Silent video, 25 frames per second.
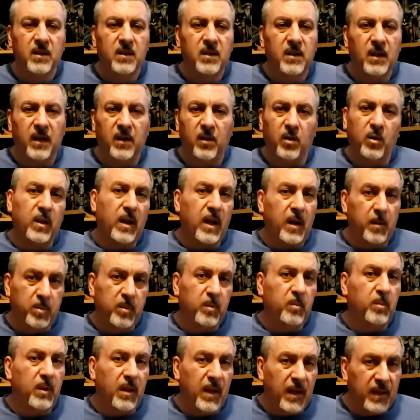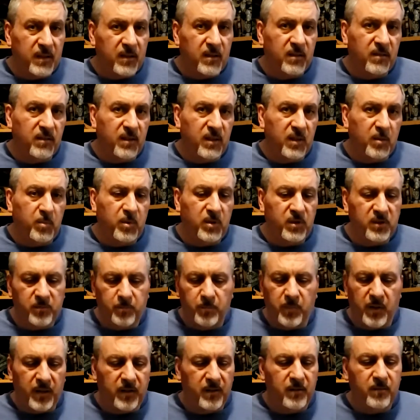I know a lot of people like the steelbooks,
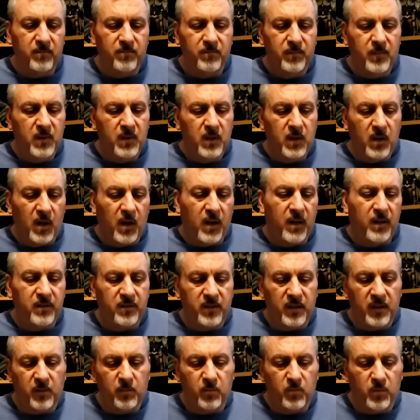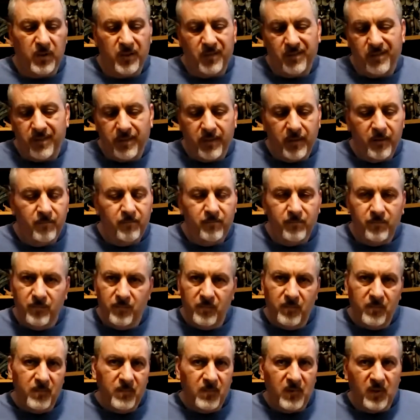but honestly, with
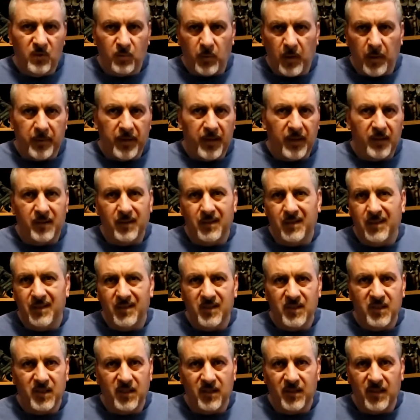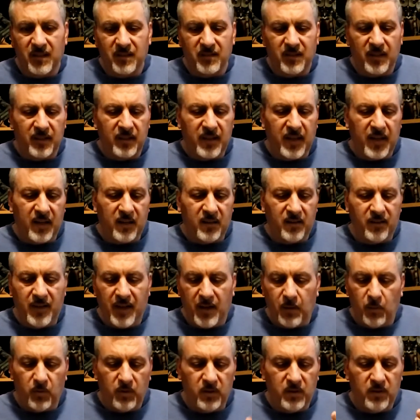swapping out the disc and things like that on
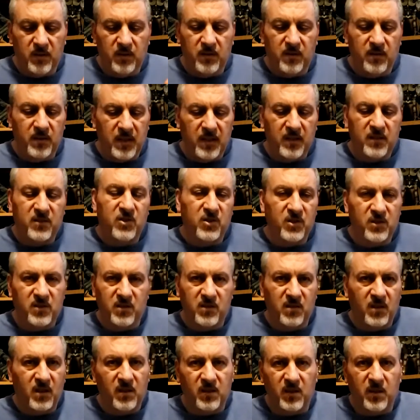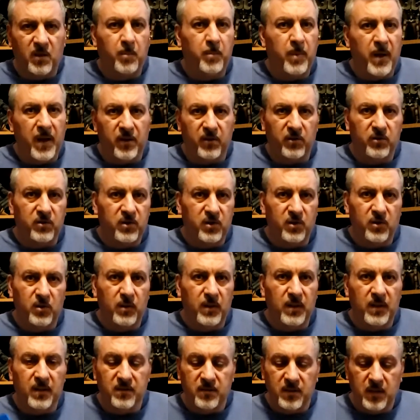that one, it's just a little better to do
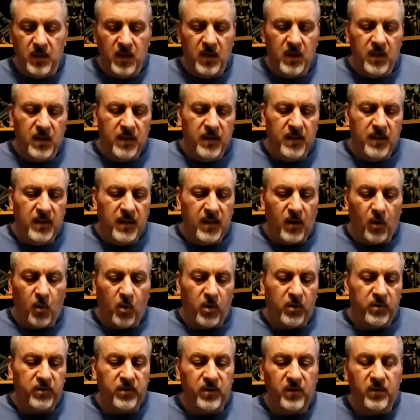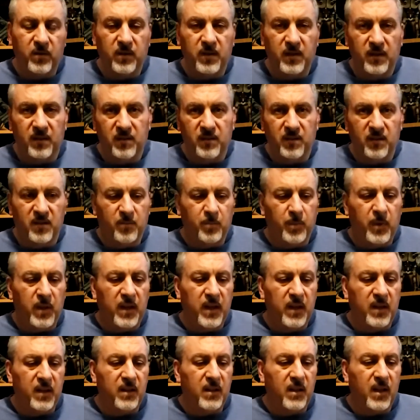this. Also, these
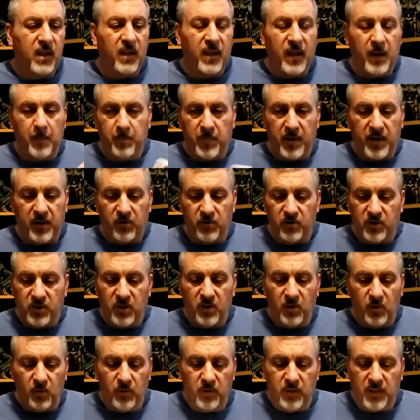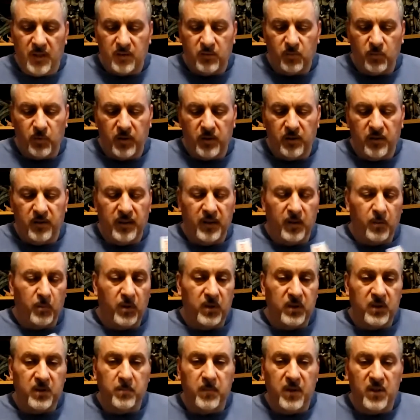display a lot better too, and that's one other thing I
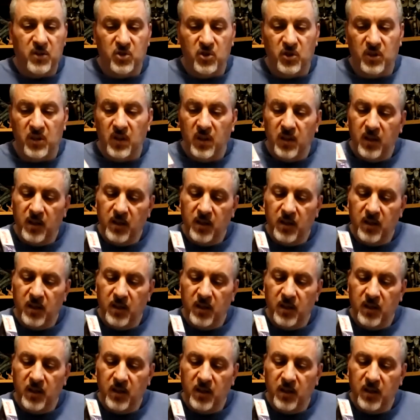wanted to mention.